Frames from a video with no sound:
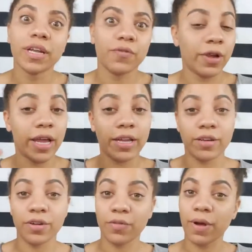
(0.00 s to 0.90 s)
If you're heading
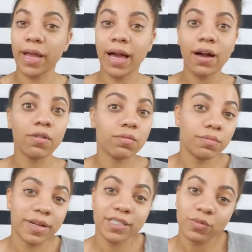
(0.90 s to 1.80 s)
on your way out,
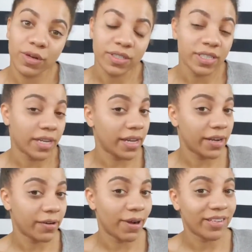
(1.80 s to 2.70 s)
might as well sit
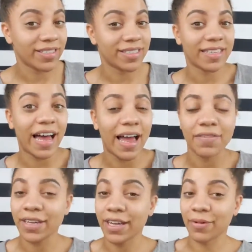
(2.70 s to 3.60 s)
here, watch this
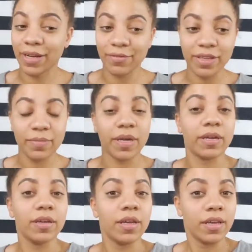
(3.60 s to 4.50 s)
live, and get ready with me.